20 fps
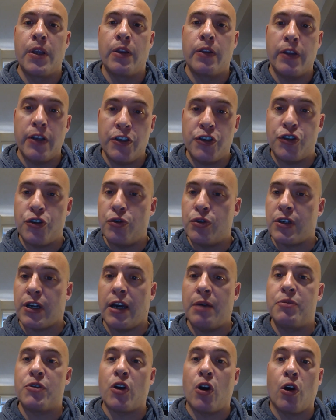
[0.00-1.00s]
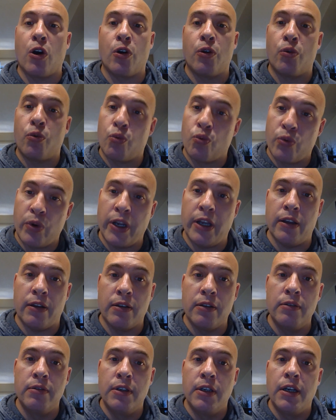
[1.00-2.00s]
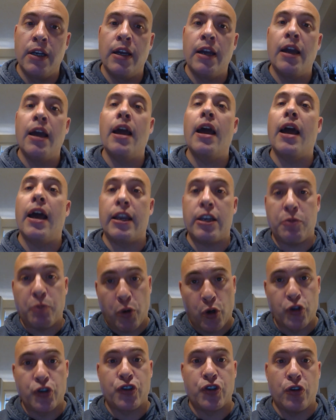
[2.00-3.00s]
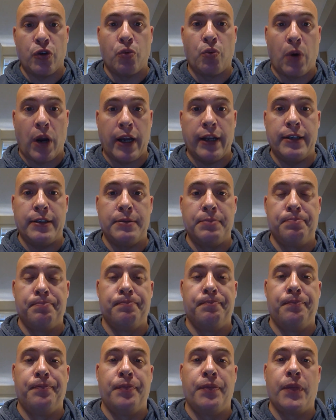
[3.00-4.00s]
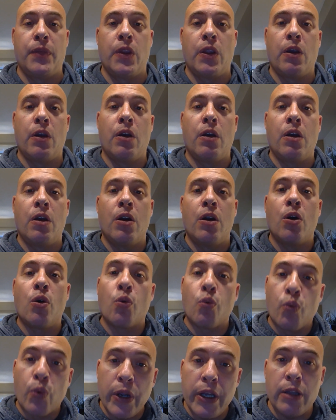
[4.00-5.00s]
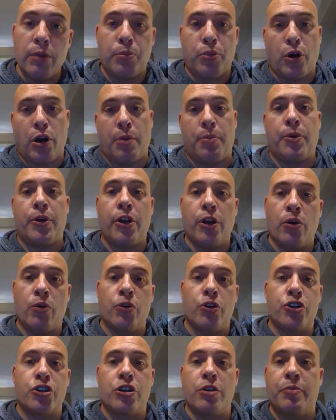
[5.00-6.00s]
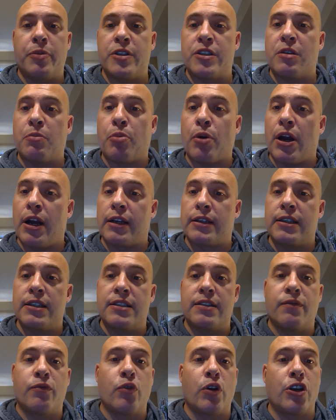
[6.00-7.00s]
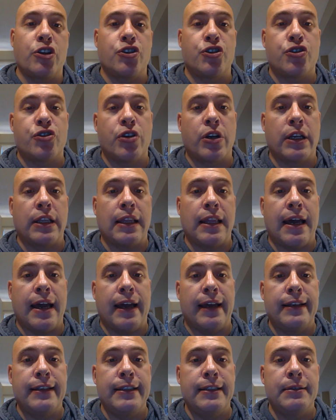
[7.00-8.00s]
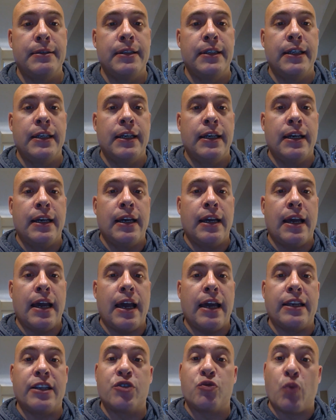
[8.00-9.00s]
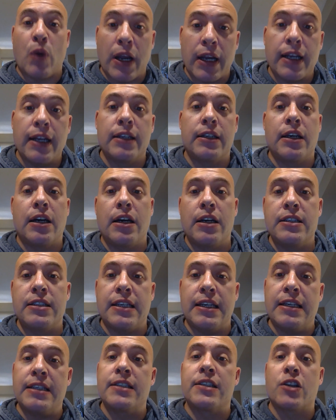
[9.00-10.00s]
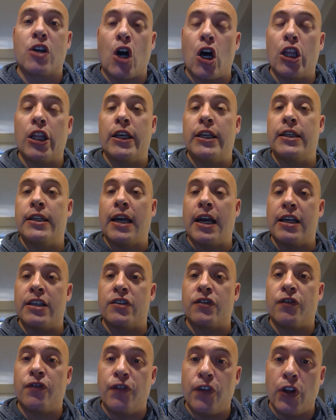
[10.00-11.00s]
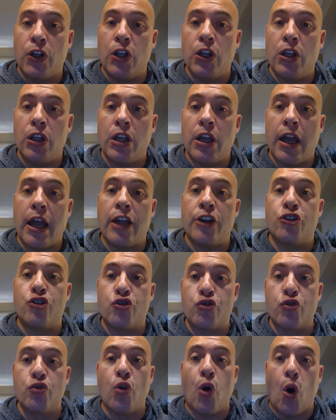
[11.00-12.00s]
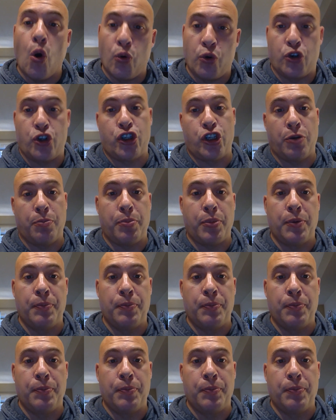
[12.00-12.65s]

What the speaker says: These two types are real and personal right. Real property ownership is the practice of registering land and is recognized in Scotland as full and true ownership.